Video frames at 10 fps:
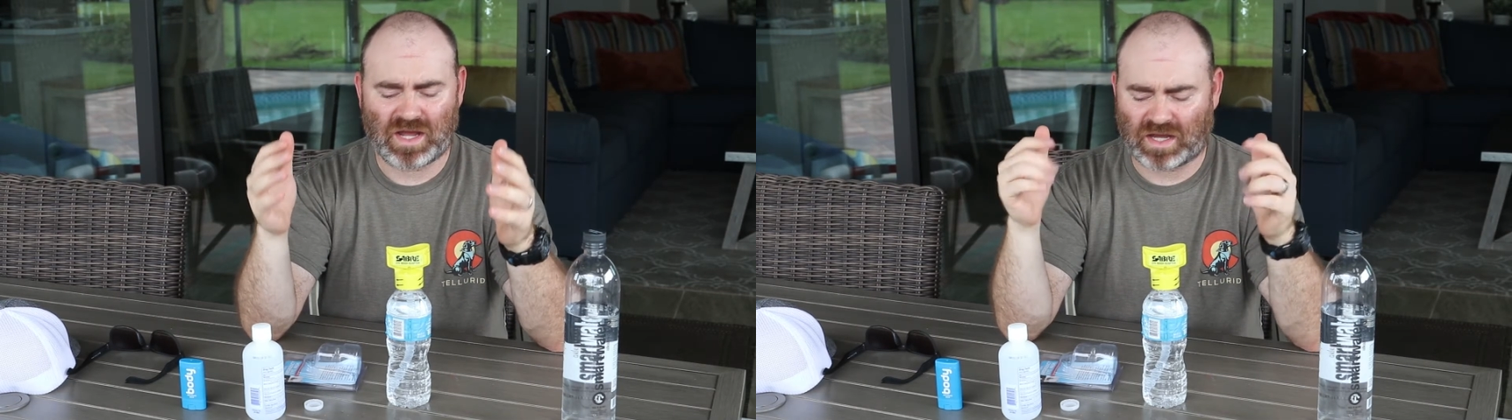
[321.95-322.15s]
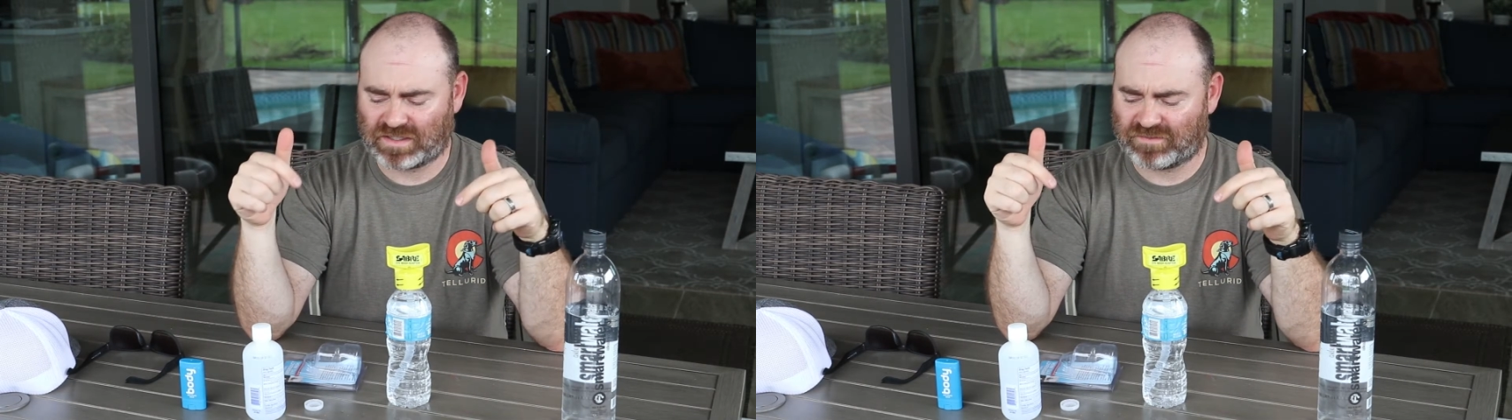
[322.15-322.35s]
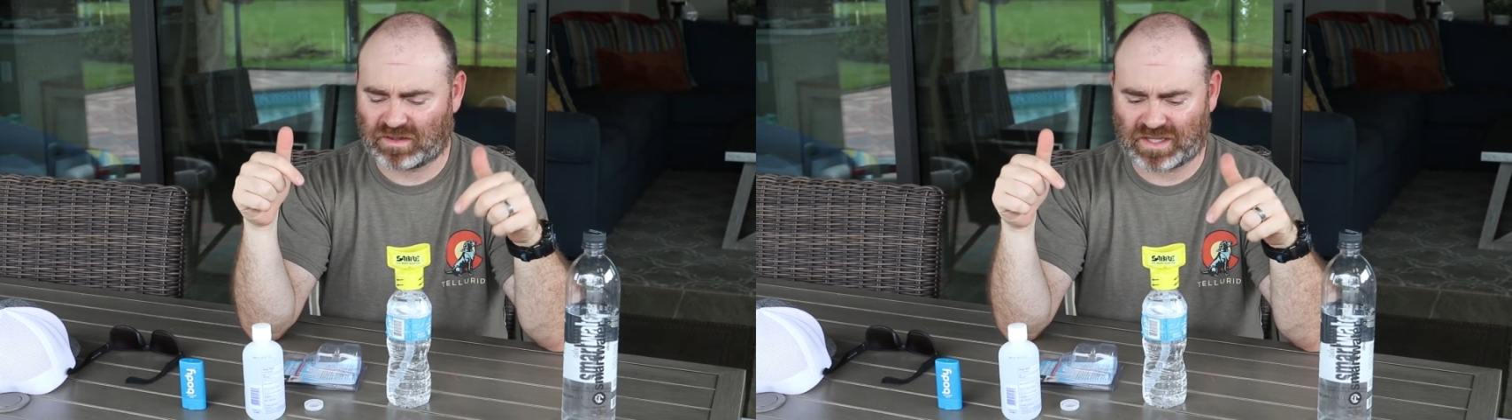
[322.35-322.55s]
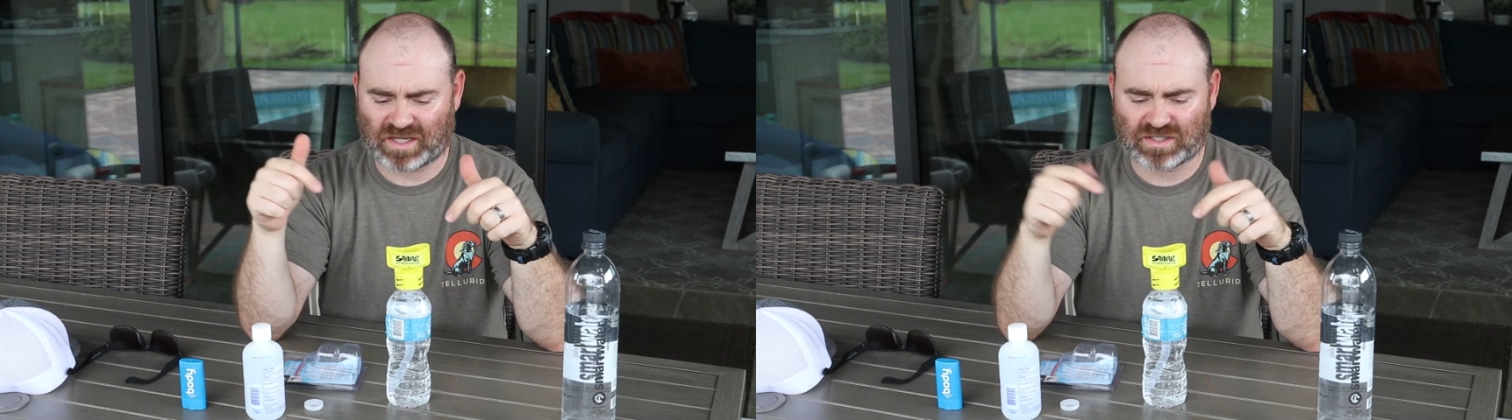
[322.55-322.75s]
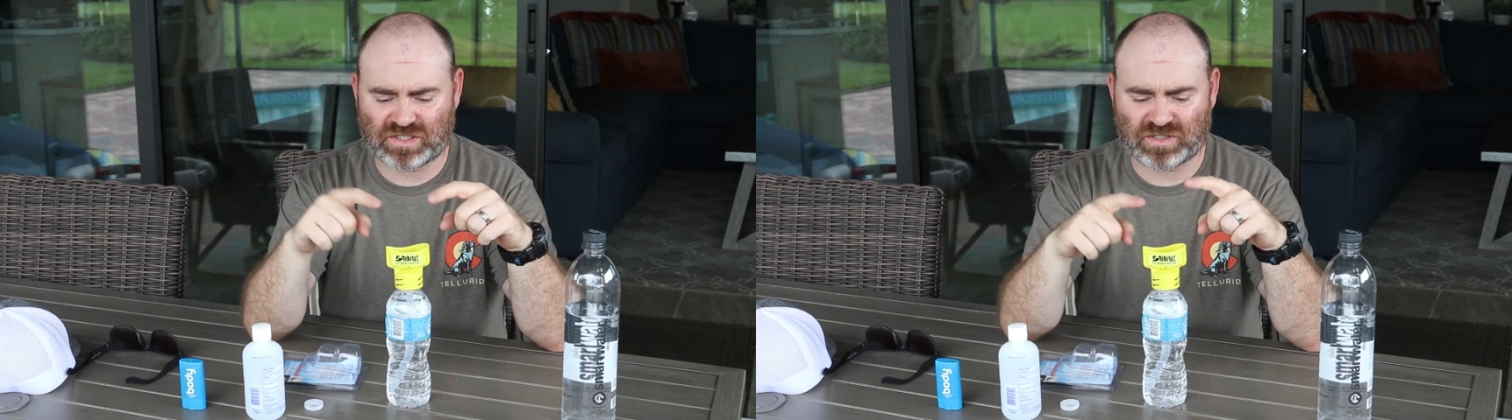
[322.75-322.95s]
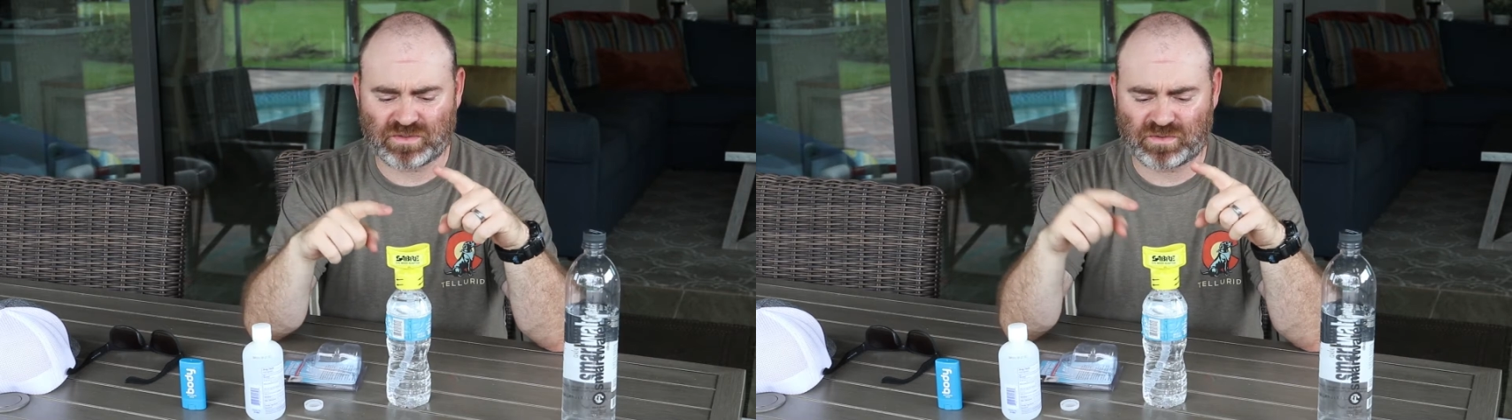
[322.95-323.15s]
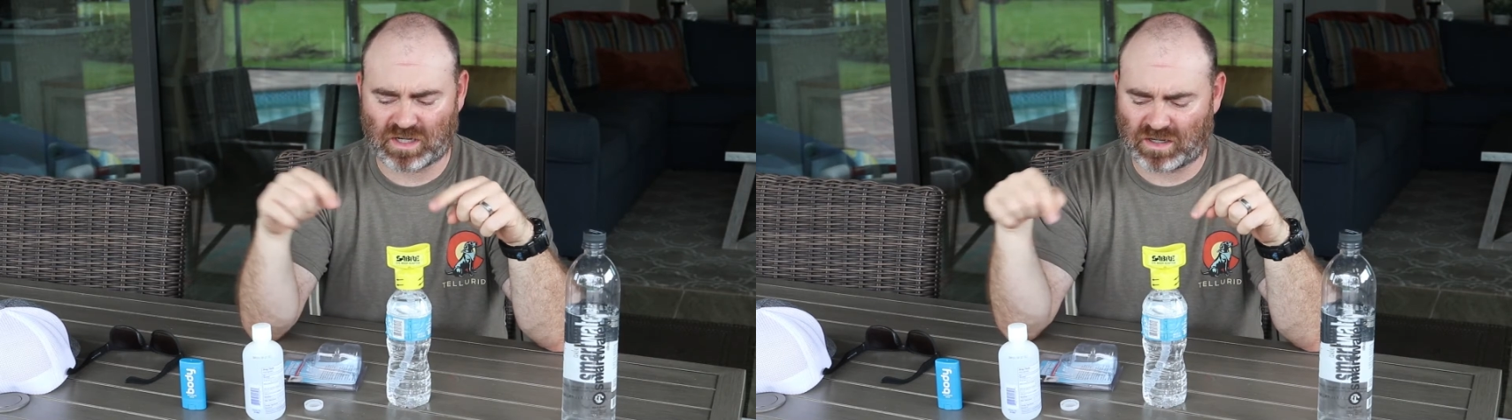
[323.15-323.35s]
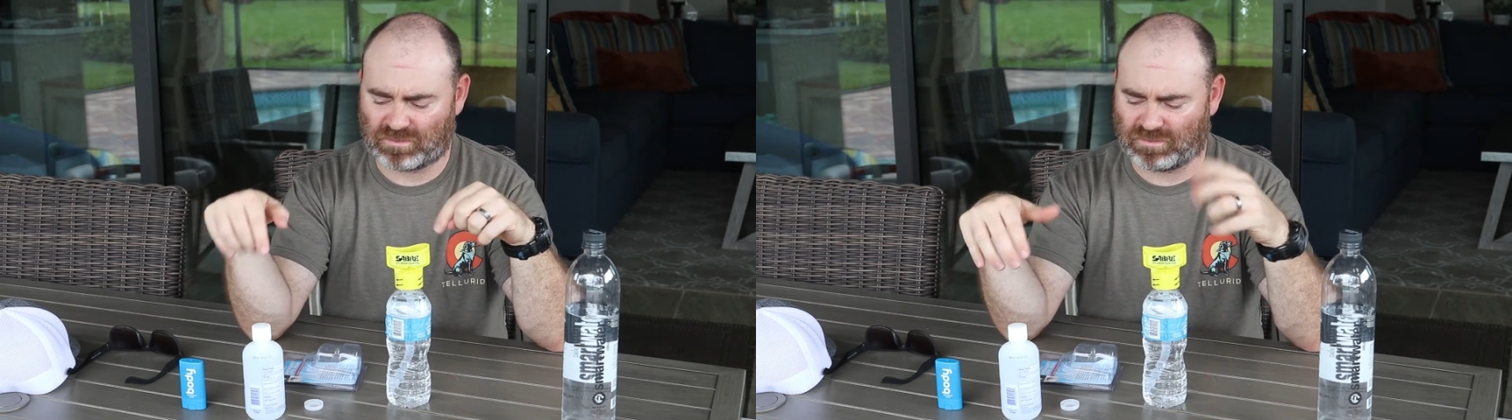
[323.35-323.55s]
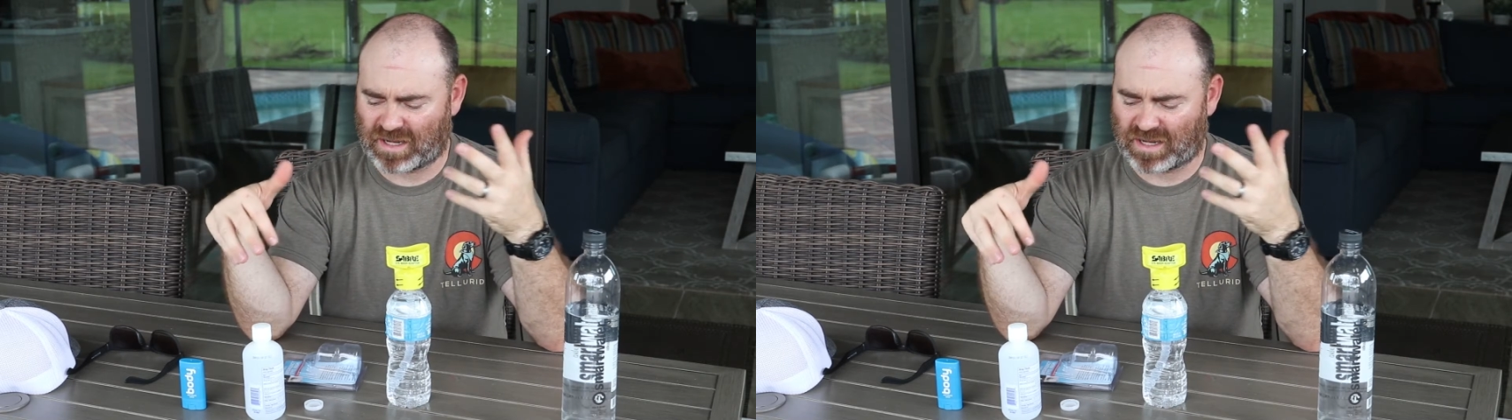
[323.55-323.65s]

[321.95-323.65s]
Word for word: I'll leave a link to, uh,